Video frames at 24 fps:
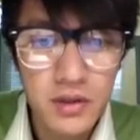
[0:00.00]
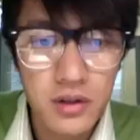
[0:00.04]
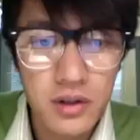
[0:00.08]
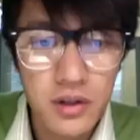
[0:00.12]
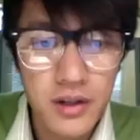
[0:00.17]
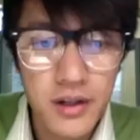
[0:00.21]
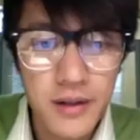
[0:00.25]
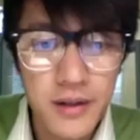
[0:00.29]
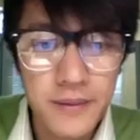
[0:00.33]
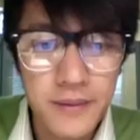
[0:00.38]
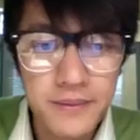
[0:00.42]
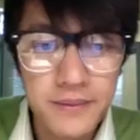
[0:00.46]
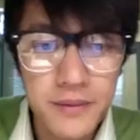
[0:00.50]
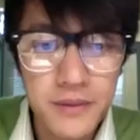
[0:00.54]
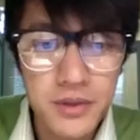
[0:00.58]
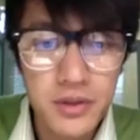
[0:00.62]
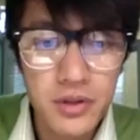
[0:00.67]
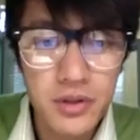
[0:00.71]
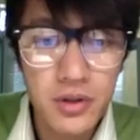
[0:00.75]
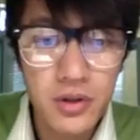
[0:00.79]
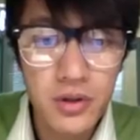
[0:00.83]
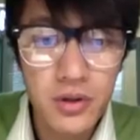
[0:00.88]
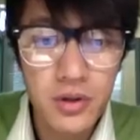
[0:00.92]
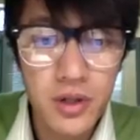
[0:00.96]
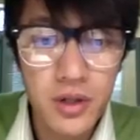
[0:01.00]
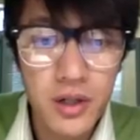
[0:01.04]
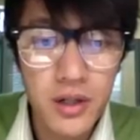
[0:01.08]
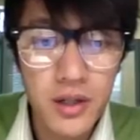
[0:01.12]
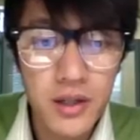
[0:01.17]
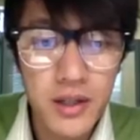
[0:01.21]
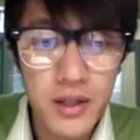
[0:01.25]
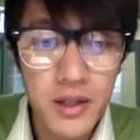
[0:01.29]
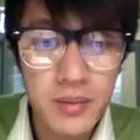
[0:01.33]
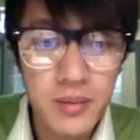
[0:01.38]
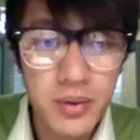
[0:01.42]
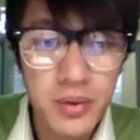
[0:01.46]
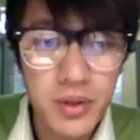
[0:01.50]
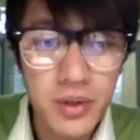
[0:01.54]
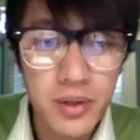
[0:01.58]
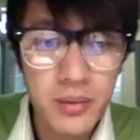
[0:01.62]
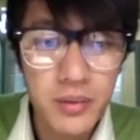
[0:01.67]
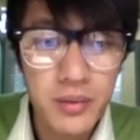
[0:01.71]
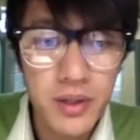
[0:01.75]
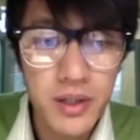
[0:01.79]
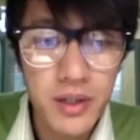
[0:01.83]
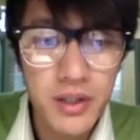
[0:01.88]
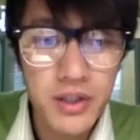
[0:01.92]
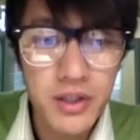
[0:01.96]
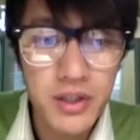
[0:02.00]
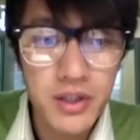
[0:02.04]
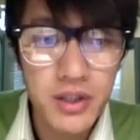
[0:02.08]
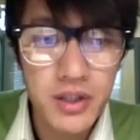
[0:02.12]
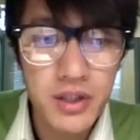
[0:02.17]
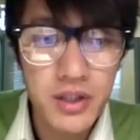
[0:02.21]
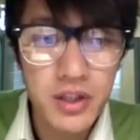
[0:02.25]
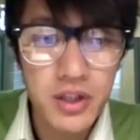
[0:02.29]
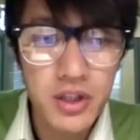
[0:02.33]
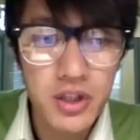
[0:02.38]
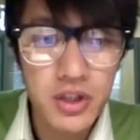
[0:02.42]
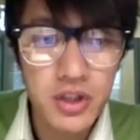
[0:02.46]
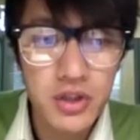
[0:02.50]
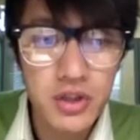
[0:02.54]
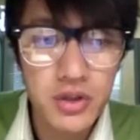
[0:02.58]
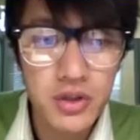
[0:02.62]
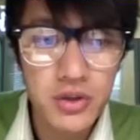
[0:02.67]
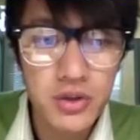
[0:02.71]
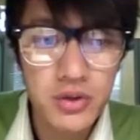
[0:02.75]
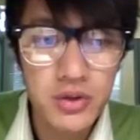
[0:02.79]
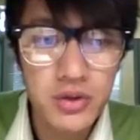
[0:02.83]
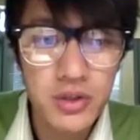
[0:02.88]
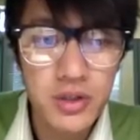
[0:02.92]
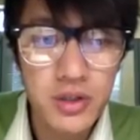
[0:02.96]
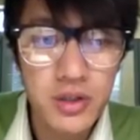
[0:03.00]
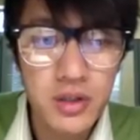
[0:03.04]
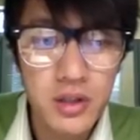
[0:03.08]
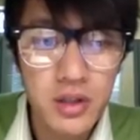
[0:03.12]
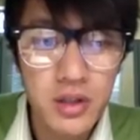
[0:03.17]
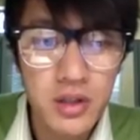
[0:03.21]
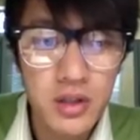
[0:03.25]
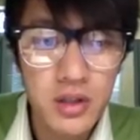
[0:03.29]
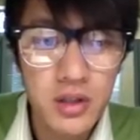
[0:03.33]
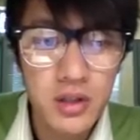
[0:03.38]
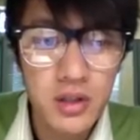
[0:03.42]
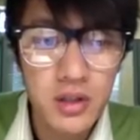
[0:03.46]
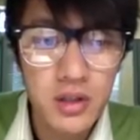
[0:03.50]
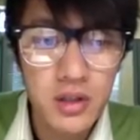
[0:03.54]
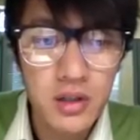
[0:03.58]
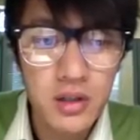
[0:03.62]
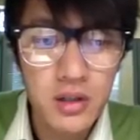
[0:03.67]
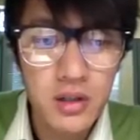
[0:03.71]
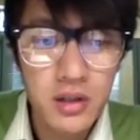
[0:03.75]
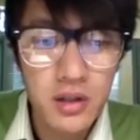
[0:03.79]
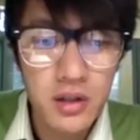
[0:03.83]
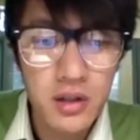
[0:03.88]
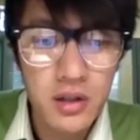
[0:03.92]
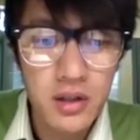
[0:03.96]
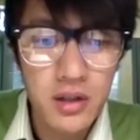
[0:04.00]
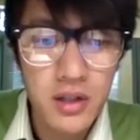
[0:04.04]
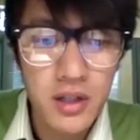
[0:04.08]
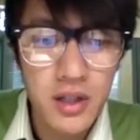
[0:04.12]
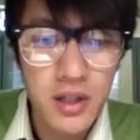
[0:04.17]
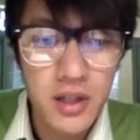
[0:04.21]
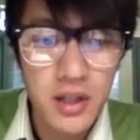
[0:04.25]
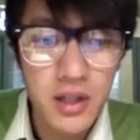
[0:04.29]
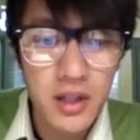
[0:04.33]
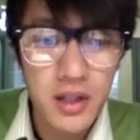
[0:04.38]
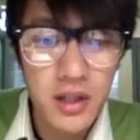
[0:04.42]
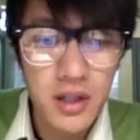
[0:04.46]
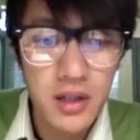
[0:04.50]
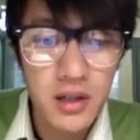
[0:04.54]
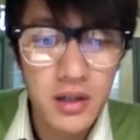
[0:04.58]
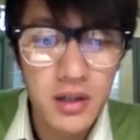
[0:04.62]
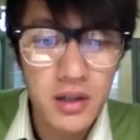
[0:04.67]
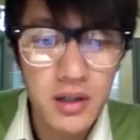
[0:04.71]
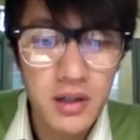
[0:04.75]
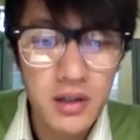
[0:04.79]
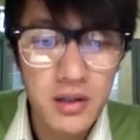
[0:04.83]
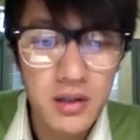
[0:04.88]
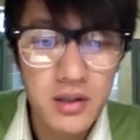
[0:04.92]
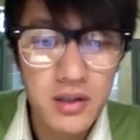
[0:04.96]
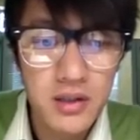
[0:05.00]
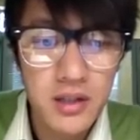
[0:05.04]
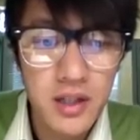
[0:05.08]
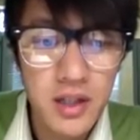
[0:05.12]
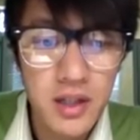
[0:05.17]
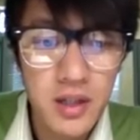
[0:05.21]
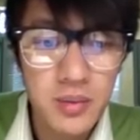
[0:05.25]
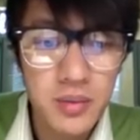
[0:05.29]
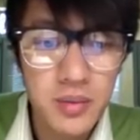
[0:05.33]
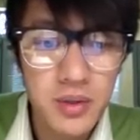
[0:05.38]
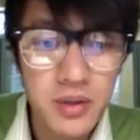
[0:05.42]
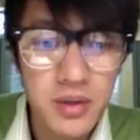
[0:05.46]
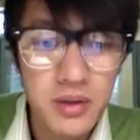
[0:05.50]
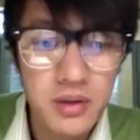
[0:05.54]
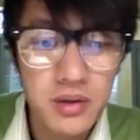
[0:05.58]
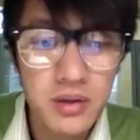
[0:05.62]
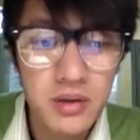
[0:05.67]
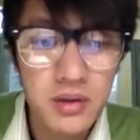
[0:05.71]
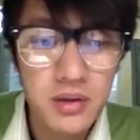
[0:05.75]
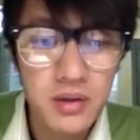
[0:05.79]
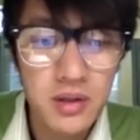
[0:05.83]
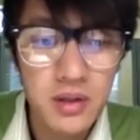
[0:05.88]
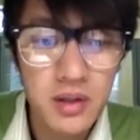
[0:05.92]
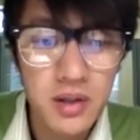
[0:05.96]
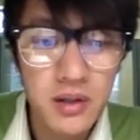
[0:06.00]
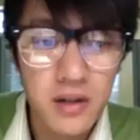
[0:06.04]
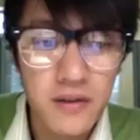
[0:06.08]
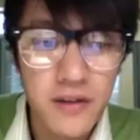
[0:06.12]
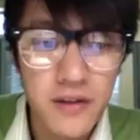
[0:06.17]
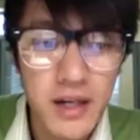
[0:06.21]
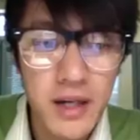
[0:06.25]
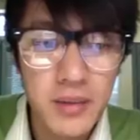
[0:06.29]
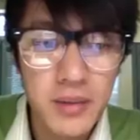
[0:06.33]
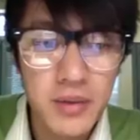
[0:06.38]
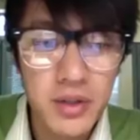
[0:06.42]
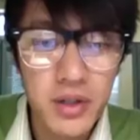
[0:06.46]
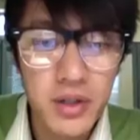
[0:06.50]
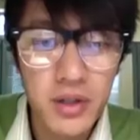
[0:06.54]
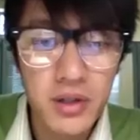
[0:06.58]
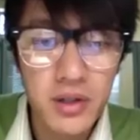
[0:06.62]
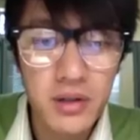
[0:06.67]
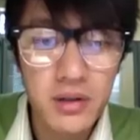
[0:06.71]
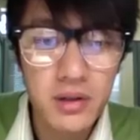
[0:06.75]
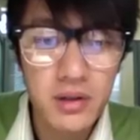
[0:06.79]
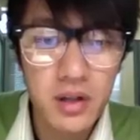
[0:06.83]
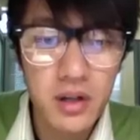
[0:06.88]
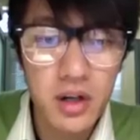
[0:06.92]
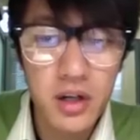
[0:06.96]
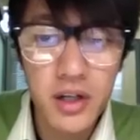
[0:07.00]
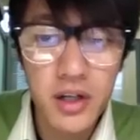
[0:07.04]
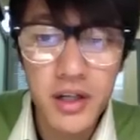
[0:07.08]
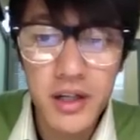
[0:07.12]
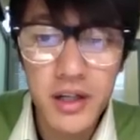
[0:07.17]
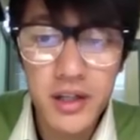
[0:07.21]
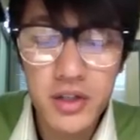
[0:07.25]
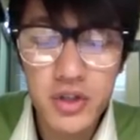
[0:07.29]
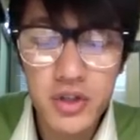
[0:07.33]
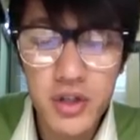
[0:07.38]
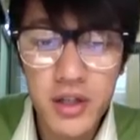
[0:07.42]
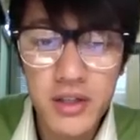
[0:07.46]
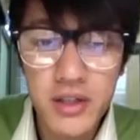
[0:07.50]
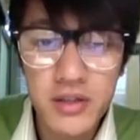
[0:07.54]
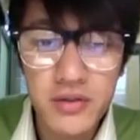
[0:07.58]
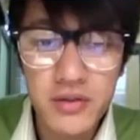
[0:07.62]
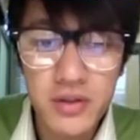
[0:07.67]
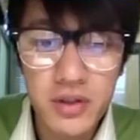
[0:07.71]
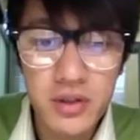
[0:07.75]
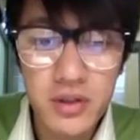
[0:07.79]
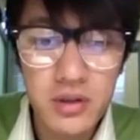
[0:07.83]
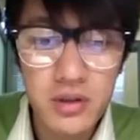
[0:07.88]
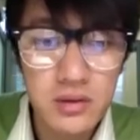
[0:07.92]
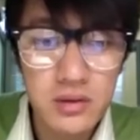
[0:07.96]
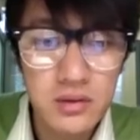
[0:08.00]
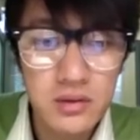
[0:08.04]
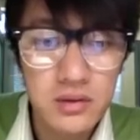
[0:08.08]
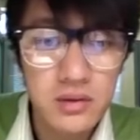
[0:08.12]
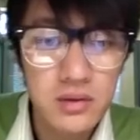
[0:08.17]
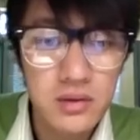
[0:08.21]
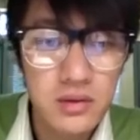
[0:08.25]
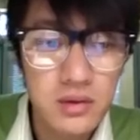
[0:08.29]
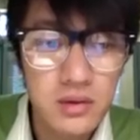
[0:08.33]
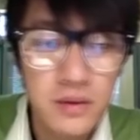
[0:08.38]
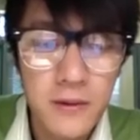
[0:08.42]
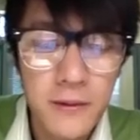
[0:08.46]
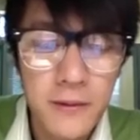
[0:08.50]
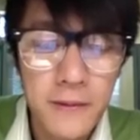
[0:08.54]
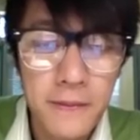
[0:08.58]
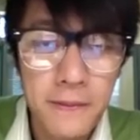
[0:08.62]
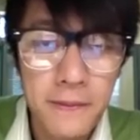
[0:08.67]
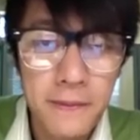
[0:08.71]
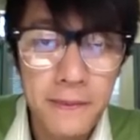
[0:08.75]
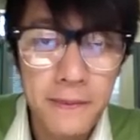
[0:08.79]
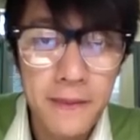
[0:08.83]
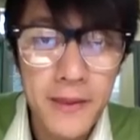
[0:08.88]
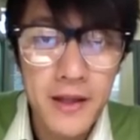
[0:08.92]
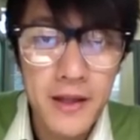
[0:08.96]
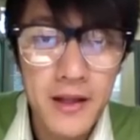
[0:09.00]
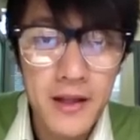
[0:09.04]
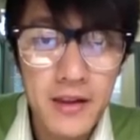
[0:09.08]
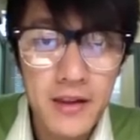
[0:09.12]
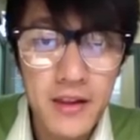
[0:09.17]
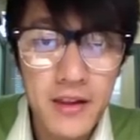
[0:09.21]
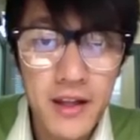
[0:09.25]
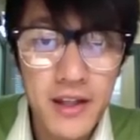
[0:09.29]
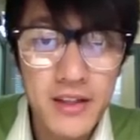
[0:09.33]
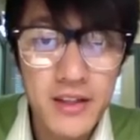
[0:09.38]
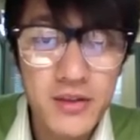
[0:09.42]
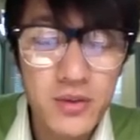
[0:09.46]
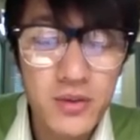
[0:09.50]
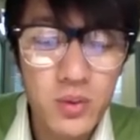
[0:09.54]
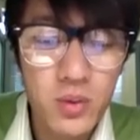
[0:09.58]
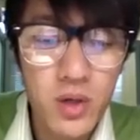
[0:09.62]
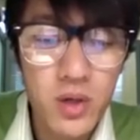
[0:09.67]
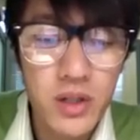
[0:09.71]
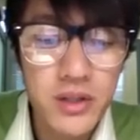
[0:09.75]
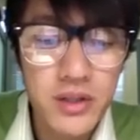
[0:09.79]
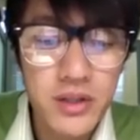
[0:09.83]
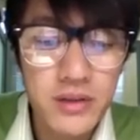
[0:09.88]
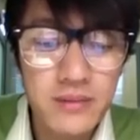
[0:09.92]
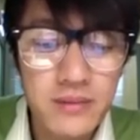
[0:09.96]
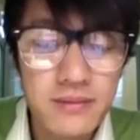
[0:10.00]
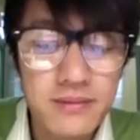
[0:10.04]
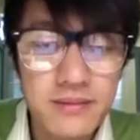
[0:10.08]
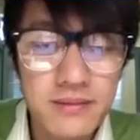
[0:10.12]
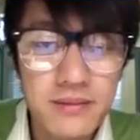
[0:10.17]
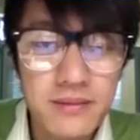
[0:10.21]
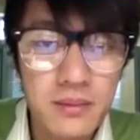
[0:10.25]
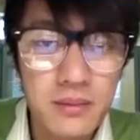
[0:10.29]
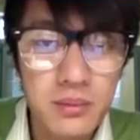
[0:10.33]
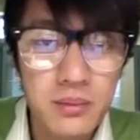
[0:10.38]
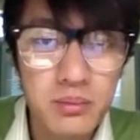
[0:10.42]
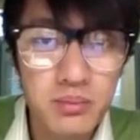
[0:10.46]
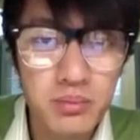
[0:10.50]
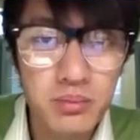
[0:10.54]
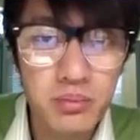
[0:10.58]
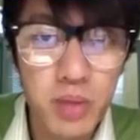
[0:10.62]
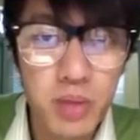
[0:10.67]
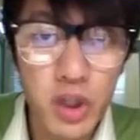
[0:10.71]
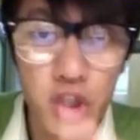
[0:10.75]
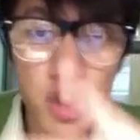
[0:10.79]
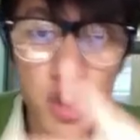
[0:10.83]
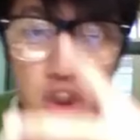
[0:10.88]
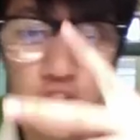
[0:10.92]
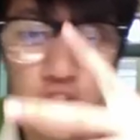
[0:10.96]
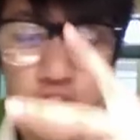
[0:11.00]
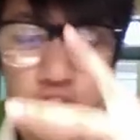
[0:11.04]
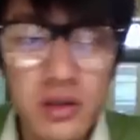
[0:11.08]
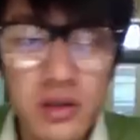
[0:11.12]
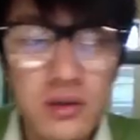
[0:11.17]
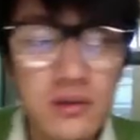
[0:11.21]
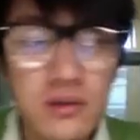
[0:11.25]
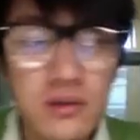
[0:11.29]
Alright, so uh, that pretty much concludes the setup of capturing, logging, transfer. Thanks for watching. Peace.